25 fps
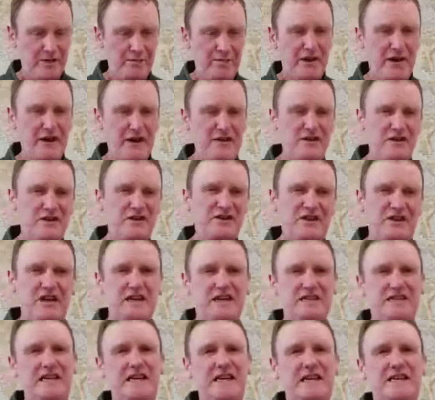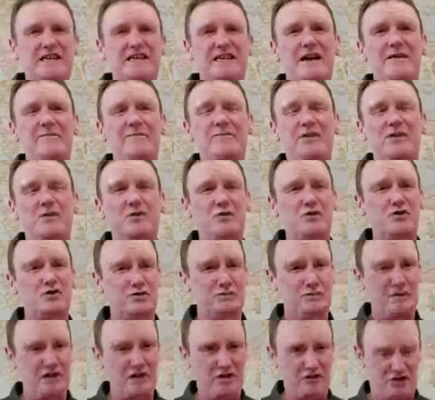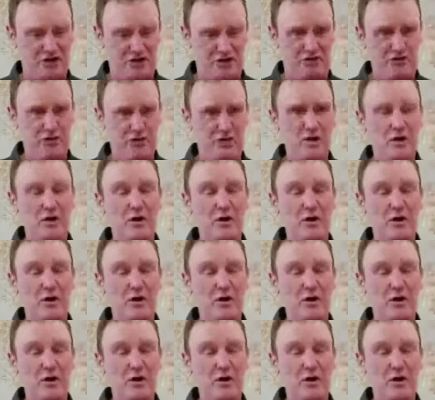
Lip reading: but in this case the examiner will speak to